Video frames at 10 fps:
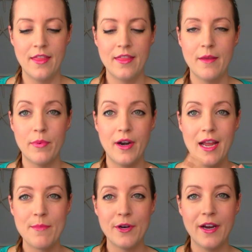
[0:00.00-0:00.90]
the
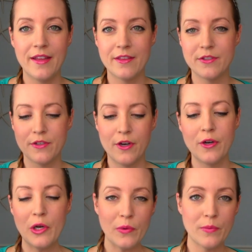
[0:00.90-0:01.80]
primer. I think those are
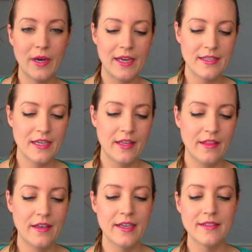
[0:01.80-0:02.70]
all great.
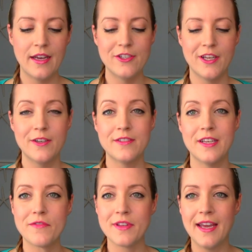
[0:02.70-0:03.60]
The NYX eyeshadows
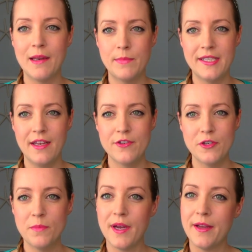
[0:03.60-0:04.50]
definitely had
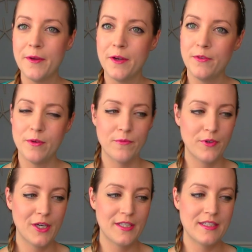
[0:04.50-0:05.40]
potential, but from
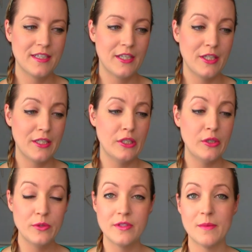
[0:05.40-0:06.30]
first
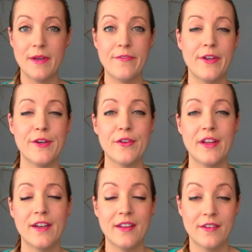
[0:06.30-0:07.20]
use on my finger
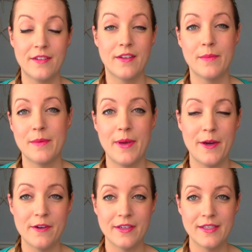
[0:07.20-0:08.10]
there, they looked a little bit
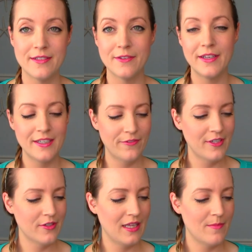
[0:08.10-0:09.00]
powdery, so I'll definitely
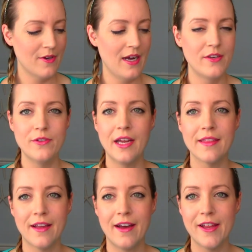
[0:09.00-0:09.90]
try them out. I do like
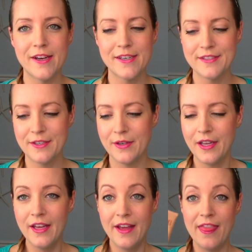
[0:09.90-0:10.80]
the color, so
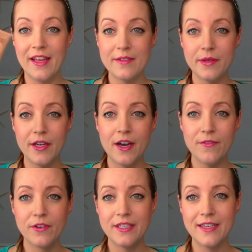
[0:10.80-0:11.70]
that's what I got
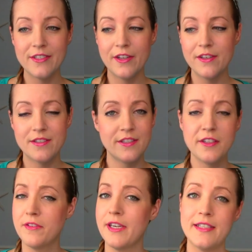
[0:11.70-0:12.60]
for ten dollars. Still
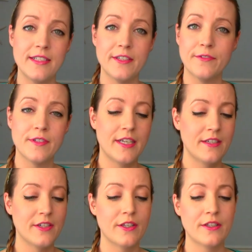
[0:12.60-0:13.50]
a great deal for ten
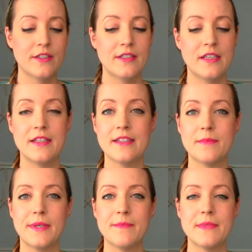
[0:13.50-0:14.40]
dollars in this
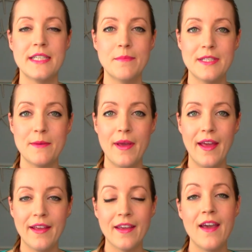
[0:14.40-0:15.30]
month's Ipsy
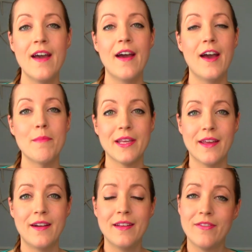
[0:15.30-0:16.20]
bag. Um,
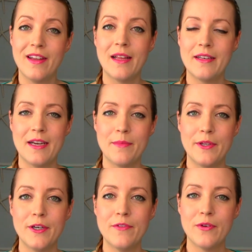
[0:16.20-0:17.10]
again, I'll leave a link down
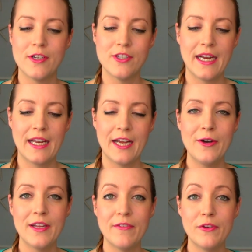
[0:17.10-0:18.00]
below if you want to check it
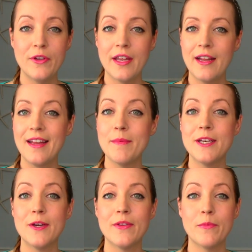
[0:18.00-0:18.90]
out, and if you get it, let me
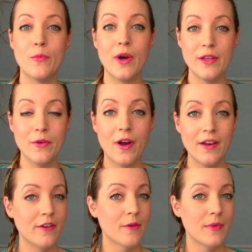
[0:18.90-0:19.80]
know that what you got
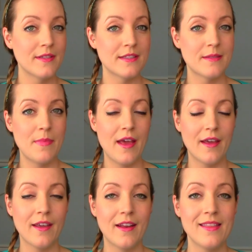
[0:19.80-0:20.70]
in your month's bag.
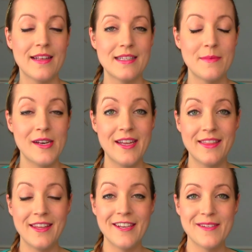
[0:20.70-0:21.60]
I think that's about
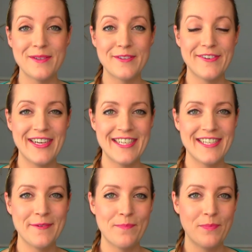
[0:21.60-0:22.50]
it. Thank you so much for
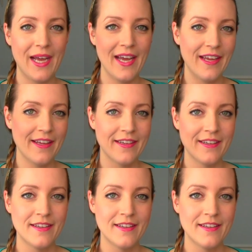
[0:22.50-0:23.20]
watching. Bye!